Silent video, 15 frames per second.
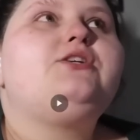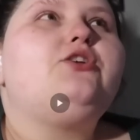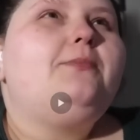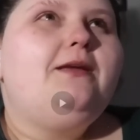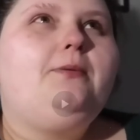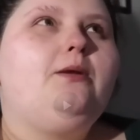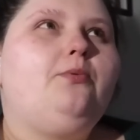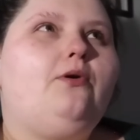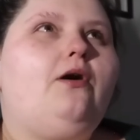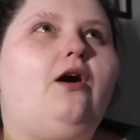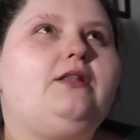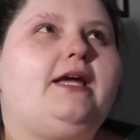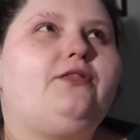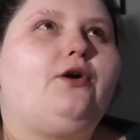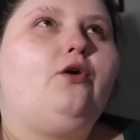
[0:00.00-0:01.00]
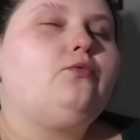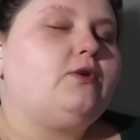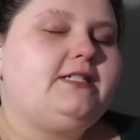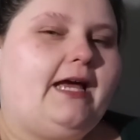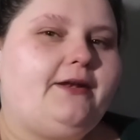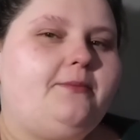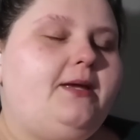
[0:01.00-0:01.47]
so many people are like their own
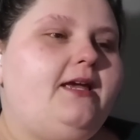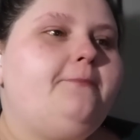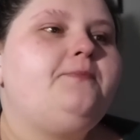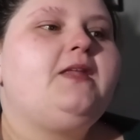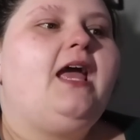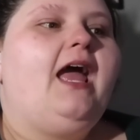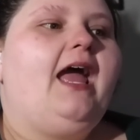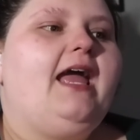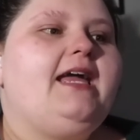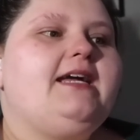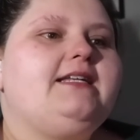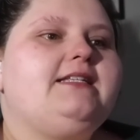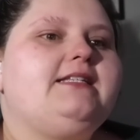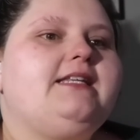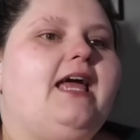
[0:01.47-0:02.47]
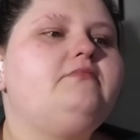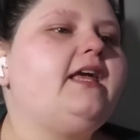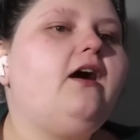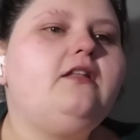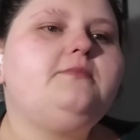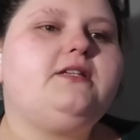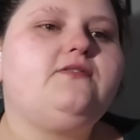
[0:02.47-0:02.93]
worst enemy, and they
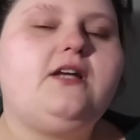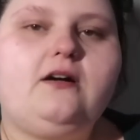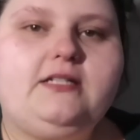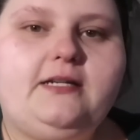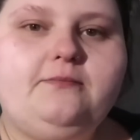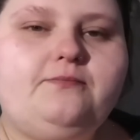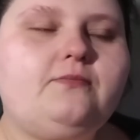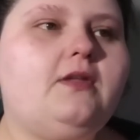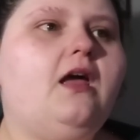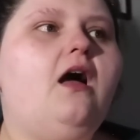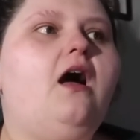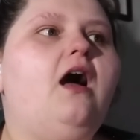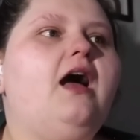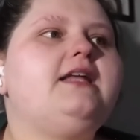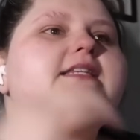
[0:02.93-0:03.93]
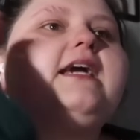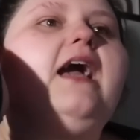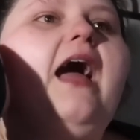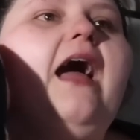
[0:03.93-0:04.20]
call themselves ugly. It's like